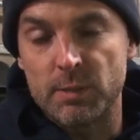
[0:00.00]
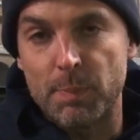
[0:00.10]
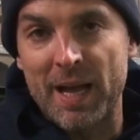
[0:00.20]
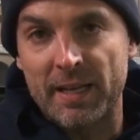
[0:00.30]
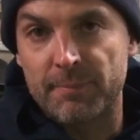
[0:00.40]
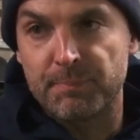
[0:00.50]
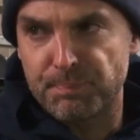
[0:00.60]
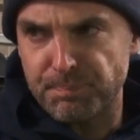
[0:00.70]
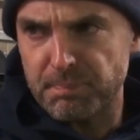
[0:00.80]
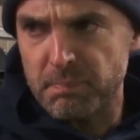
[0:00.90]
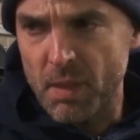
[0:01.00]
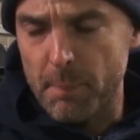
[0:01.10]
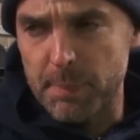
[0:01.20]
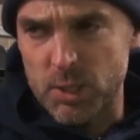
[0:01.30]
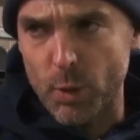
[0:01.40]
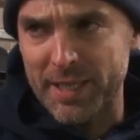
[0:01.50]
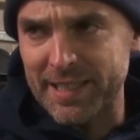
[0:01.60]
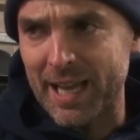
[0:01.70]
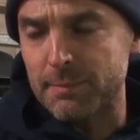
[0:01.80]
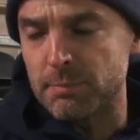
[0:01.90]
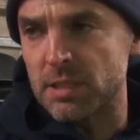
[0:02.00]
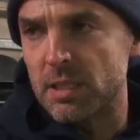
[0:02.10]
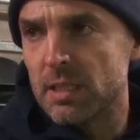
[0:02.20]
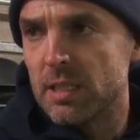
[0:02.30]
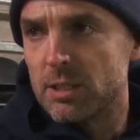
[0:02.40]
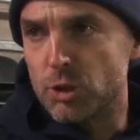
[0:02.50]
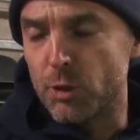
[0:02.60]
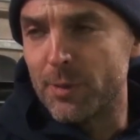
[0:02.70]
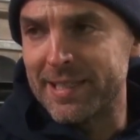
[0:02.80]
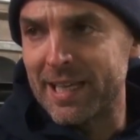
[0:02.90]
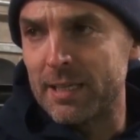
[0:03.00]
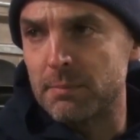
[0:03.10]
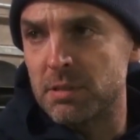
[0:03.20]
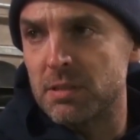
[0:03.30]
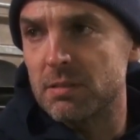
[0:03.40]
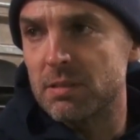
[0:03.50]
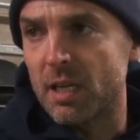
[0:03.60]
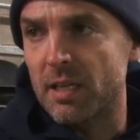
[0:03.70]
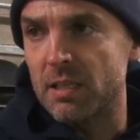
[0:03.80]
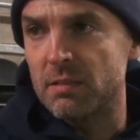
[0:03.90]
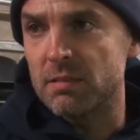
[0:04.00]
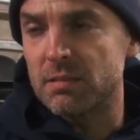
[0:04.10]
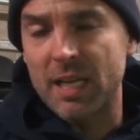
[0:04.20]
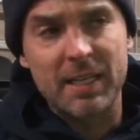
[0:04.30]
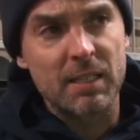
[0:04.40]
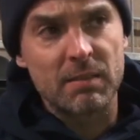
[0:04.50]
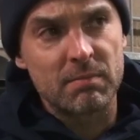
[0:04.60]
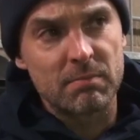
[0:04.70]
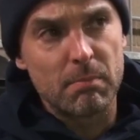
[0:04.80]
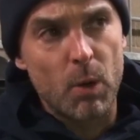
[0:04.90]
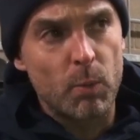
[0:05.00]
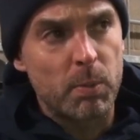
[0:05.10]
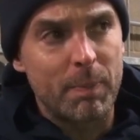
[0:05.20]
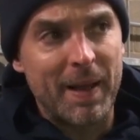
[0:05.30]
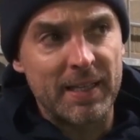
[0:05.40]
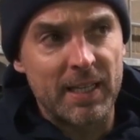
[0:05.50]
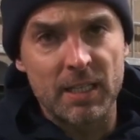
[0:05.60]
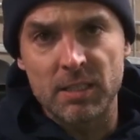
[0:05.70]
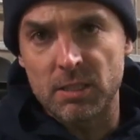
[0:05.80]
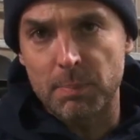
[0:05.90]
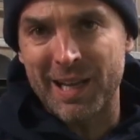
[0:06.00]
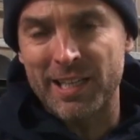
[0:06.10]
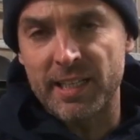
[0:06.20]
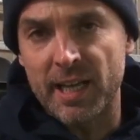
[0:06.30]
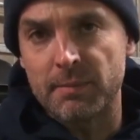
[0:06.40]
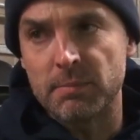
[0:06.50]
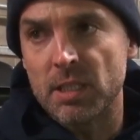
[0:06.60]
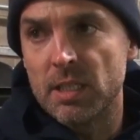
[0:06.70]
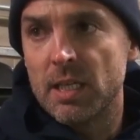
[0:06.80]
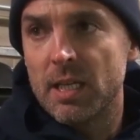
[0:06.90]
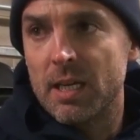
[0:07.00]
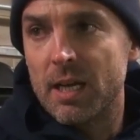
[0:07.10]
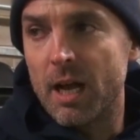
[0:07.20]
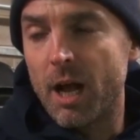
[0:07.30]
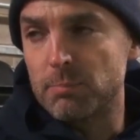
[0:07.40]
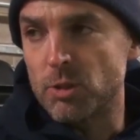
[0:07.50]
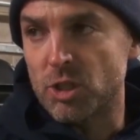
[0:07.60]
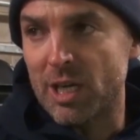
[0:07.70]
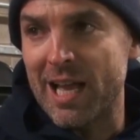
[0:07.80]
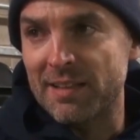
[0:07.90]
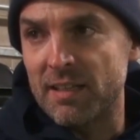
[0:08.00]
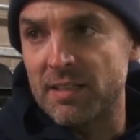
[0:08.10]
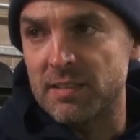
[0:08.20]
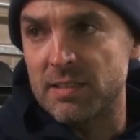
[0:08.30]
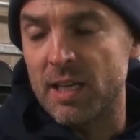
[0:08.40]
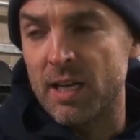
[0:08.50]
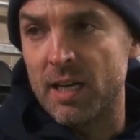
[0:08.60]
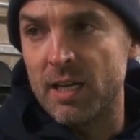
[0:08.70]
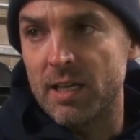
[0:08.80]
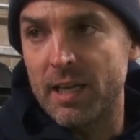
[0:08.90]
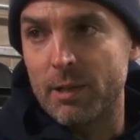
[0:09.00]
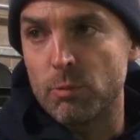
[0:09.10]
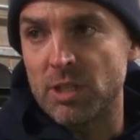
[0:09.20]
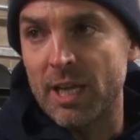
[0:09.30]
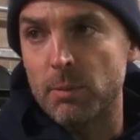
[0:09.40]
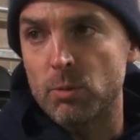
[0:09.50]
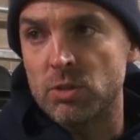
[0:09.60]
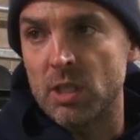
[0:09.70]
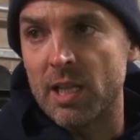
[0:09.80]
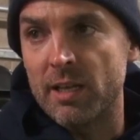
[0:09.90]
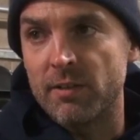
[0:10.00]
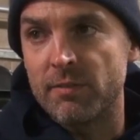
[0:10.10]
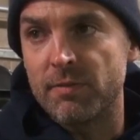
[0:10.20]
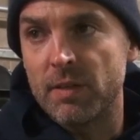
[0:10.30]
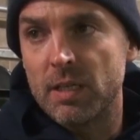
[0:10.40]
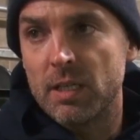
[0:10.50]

his back between games, during games, taking multiple painkillers to play the games. I'm just glad that he was able to leave